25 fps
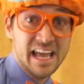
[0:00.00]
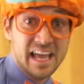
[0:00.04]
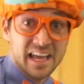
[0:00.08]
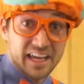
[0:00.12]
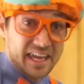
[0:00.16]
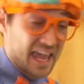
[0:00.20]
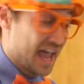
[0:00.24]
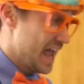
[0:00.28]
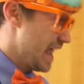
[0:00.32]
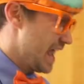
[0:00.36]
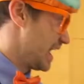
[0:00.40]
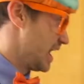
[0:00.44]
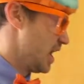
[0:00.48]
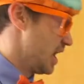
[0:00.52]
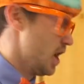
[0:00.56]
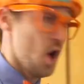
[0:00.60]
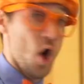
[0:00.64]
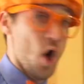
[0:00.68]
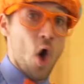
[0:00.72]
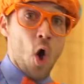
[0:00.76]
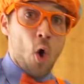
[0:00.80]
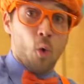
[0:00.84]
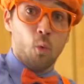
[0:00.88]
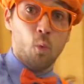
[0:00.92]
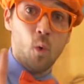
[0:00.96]
Okay,
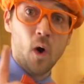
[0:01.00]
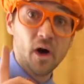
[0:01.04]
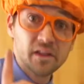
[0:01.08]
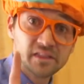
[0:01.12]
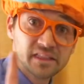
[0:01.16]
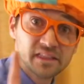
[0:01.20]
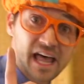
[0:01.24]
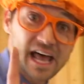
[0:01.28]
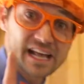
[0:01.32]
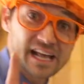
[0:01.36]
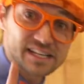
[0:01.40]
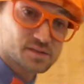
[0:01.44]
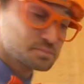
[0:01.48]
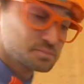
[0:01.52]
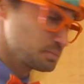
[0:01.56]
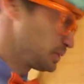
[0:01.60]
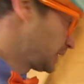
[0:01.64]
one last